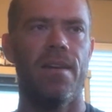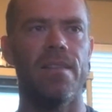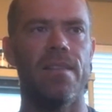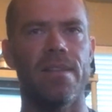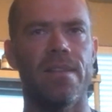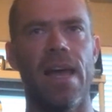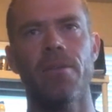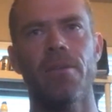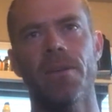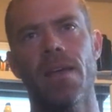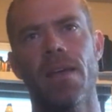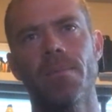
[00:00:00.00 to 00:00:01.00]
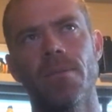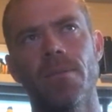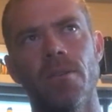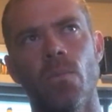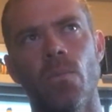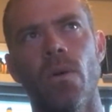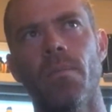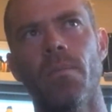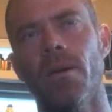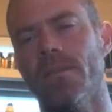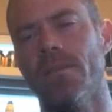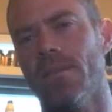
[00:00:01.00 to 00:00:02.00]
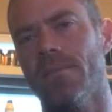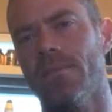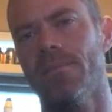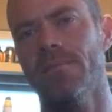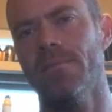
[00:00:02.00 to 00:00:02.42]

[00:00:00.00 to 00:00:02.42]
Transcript: In the tactical games, there's one person,